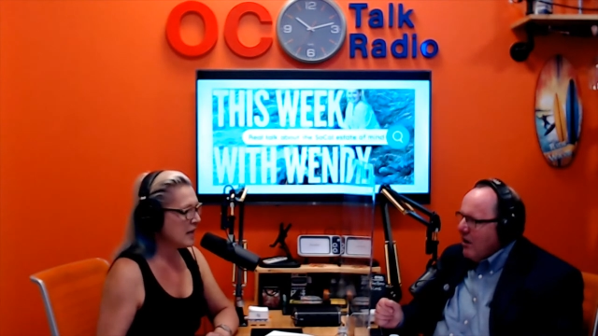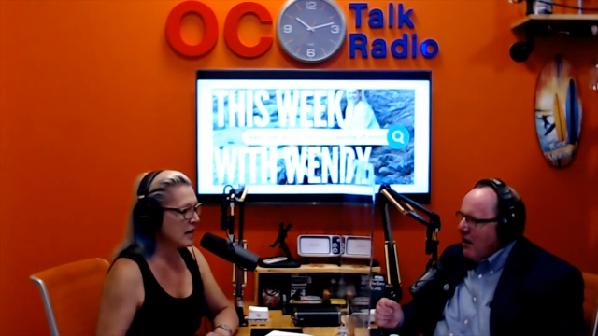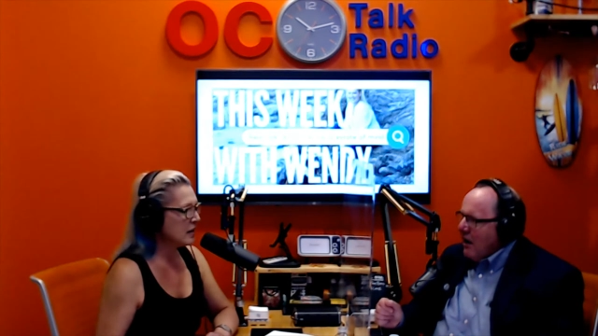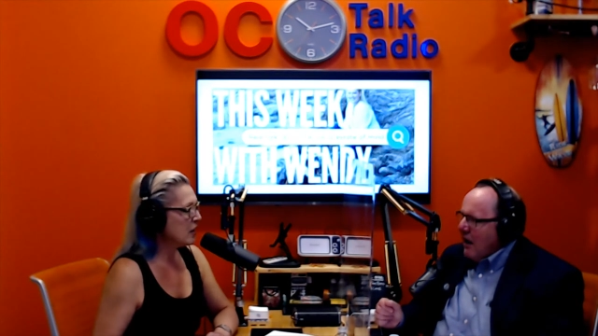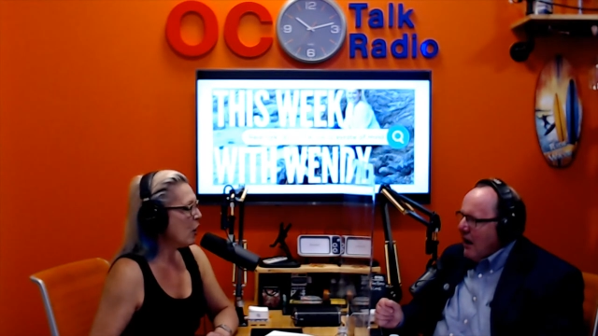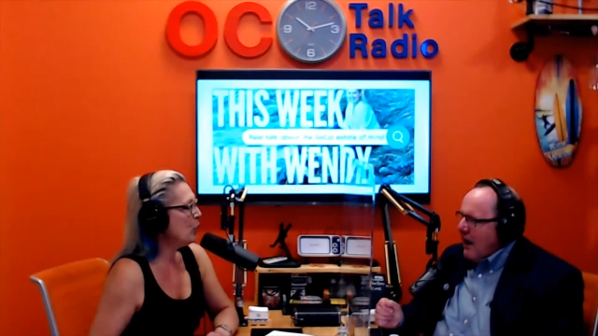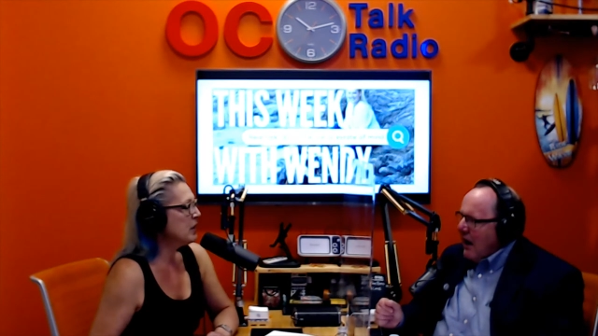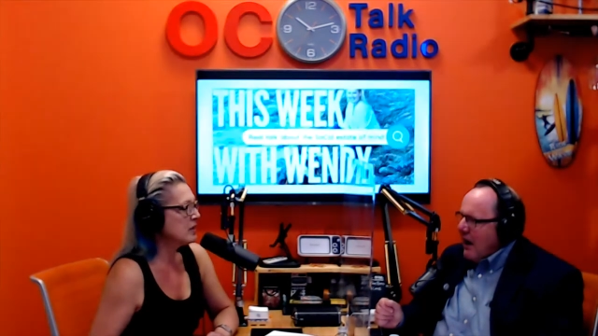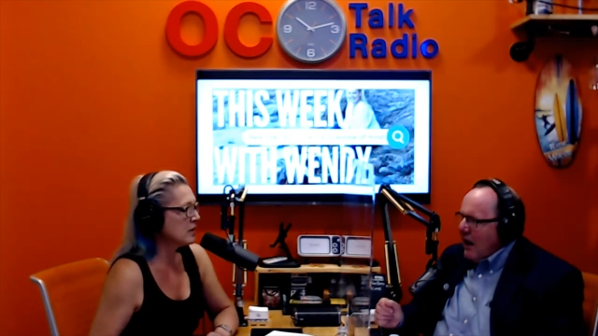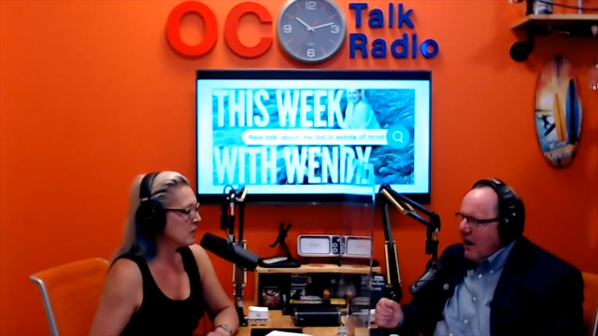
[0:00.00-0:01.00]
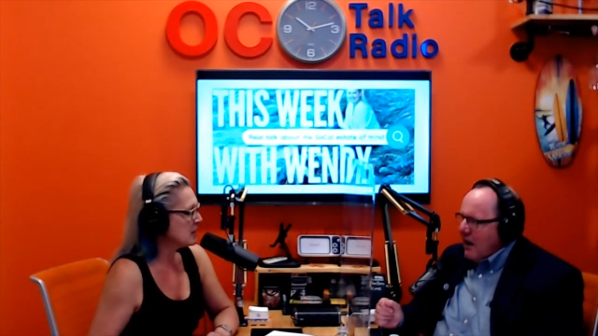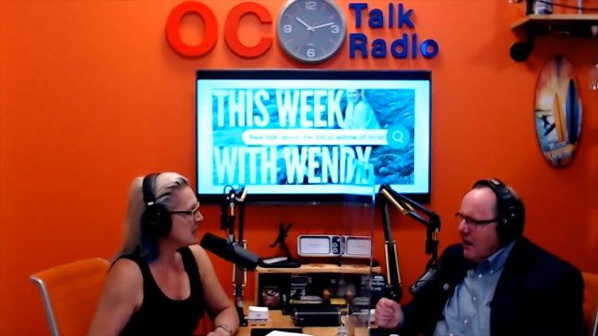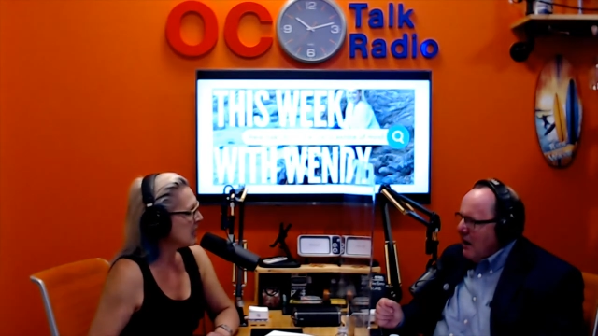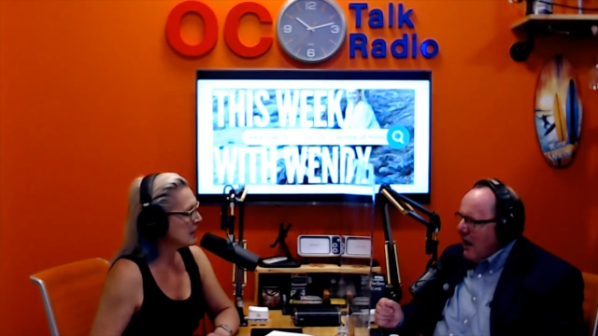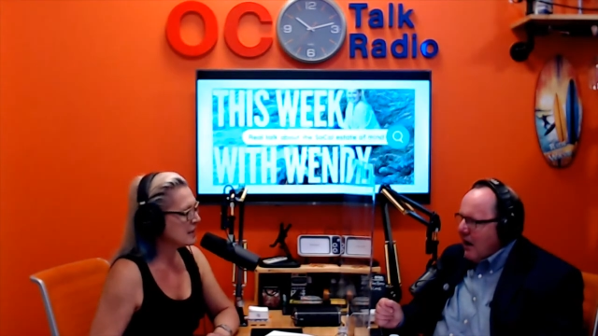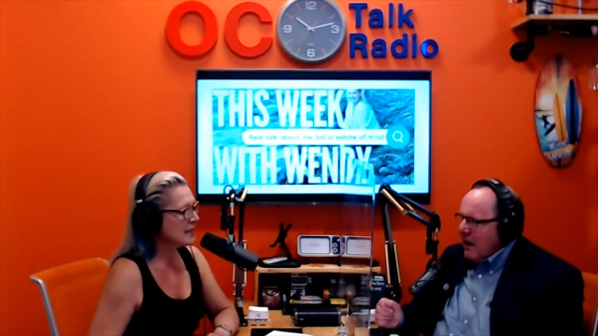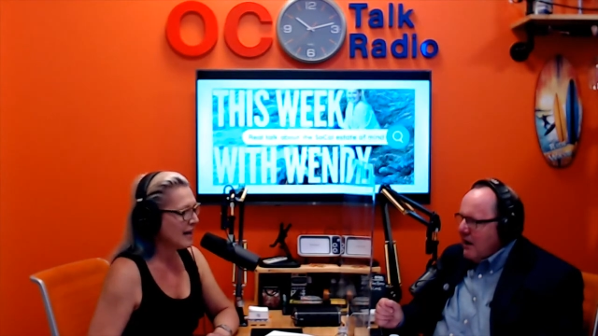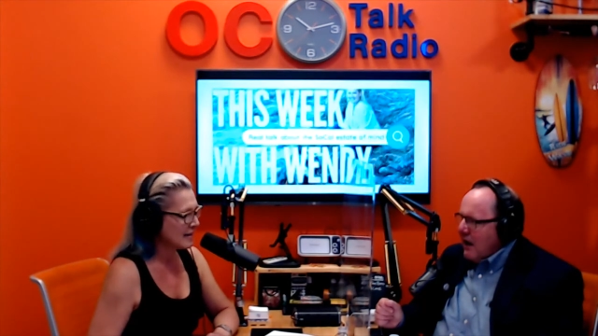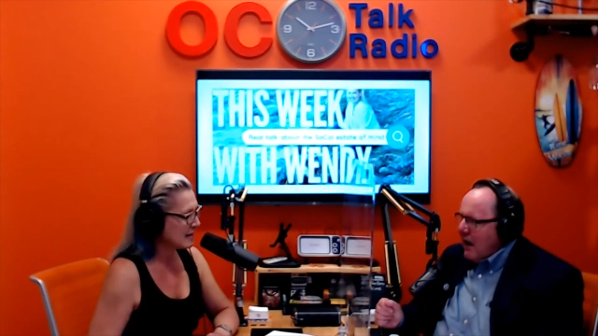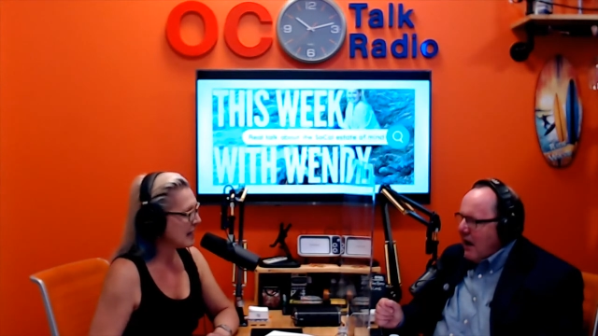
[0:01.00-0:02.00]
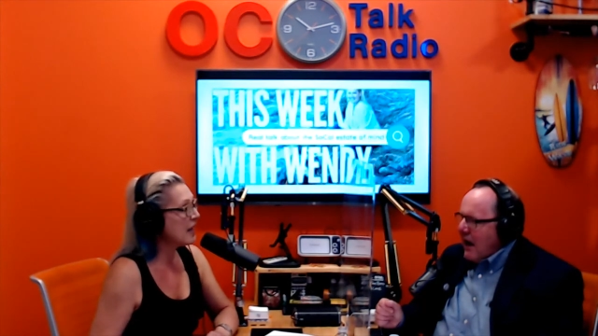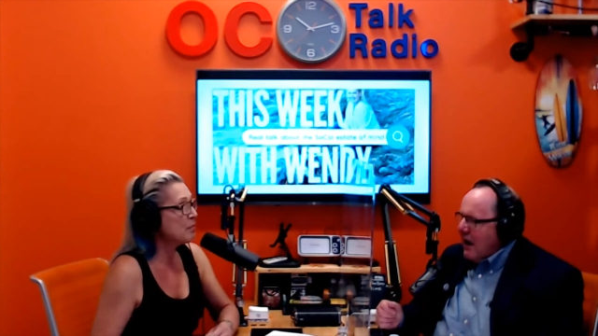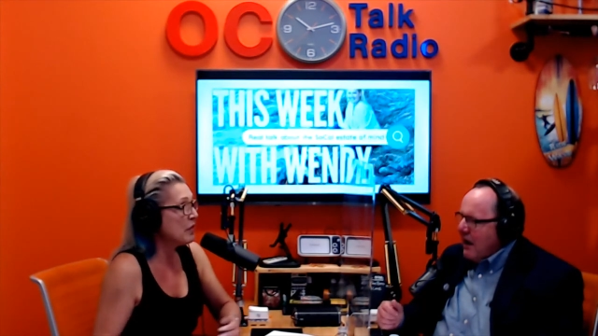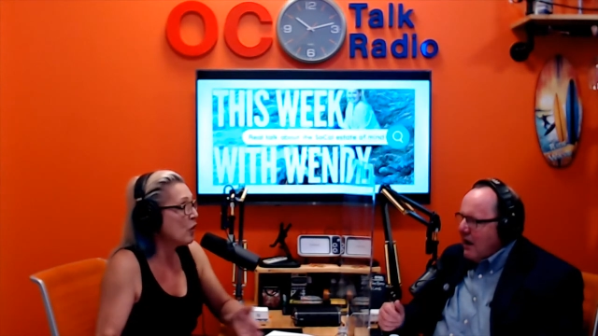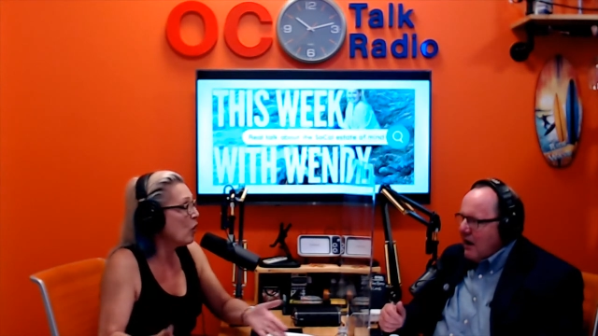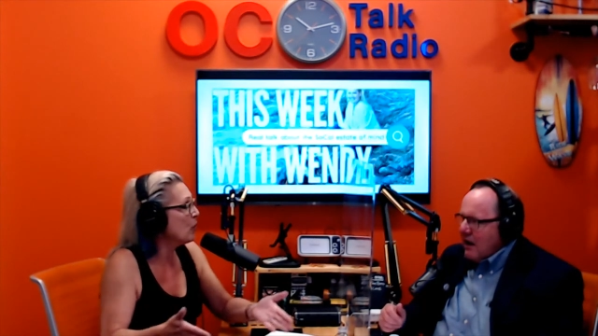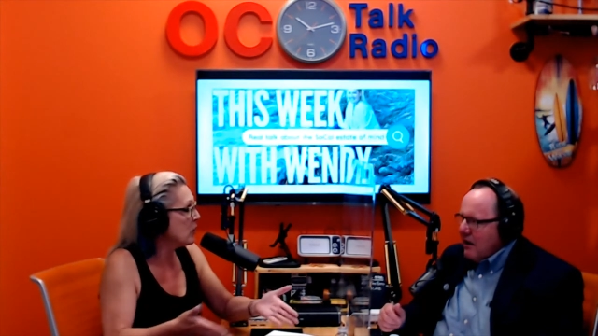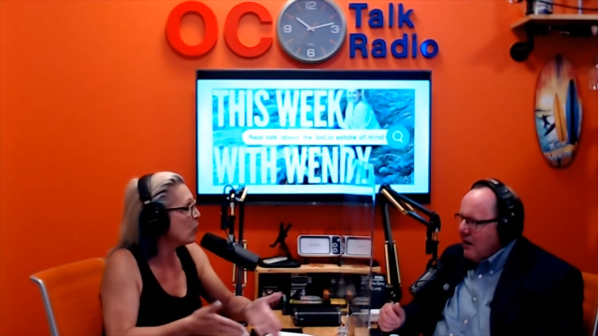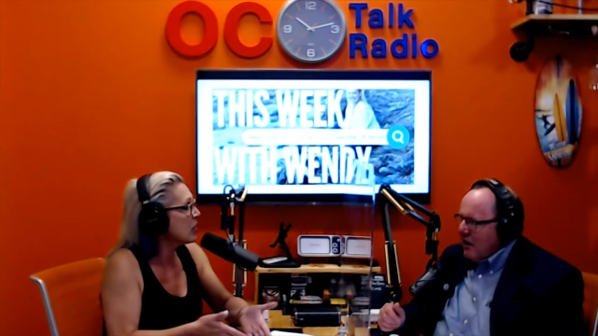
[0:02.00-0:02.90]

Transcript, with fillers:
Speaker 1: copious student debt yeah, yes yeah. And, but they're already working